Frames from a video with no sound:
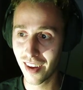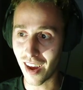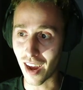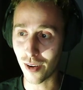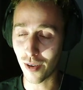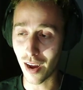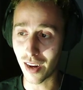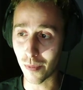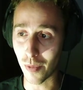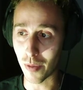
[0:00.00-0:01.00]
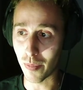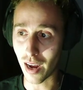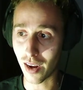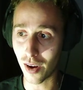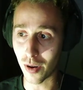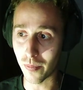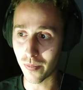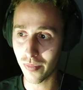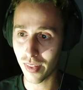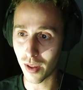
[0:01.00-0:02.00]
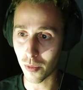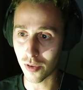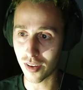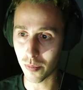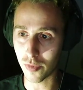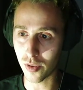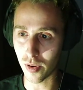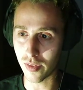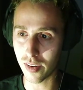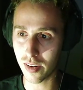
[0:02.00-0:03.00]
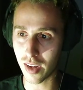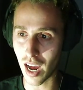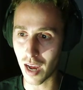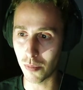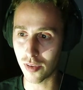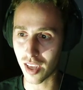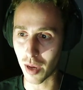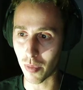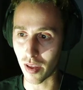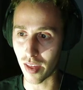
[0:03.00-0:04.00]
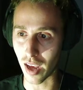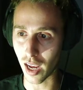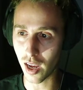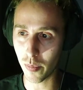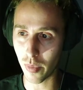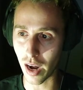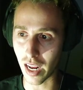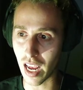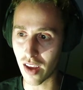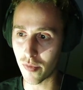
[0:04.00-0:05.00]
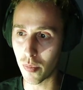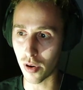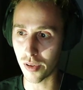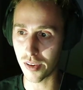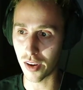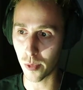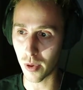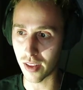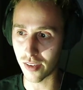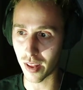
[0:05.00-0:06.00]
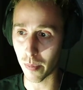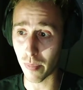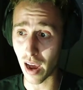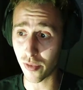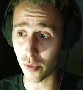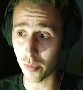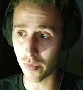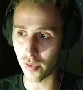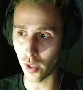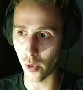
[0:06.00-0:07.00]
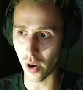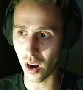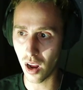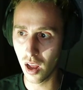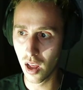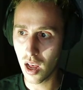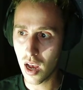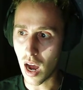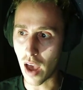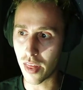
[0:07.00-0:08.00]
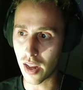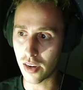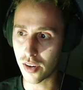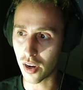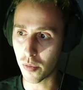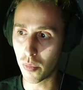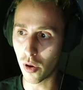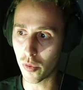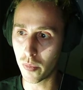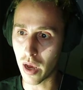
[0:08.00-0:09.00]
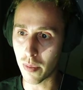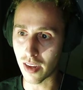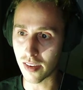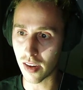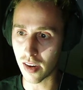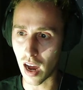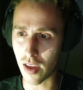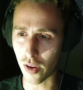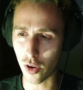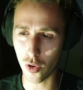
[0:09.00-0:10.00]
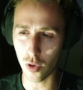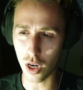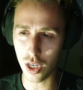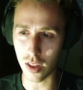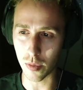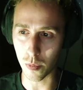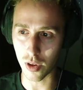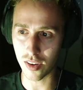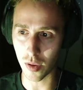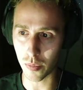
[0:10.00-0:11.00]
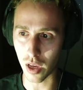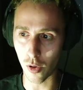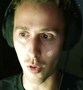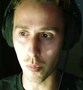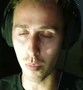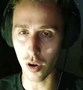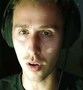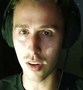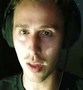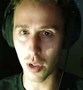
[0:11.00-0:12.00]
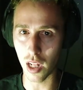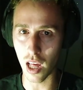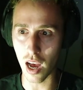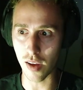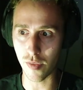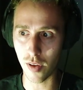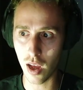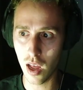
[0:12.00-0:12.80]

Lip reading: I cried and went back home. There was some sort of time skip, I think, but I gave birth to twins on the bathroom floor. I then took both babies and either crushed them with something or burned them alive.